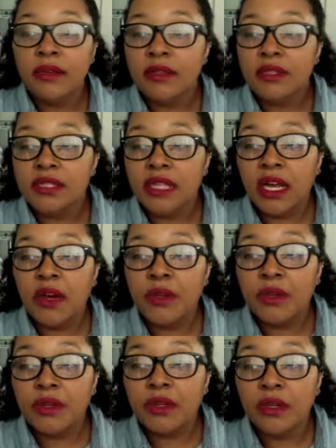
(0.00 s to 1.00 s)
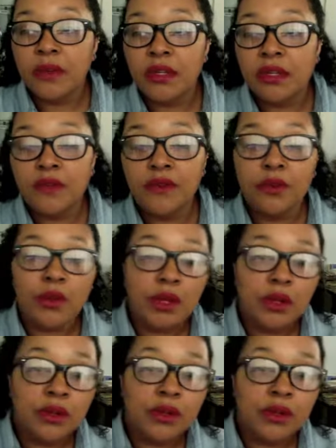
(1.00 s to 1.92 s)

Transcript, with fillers: it's not always good because if you're rolling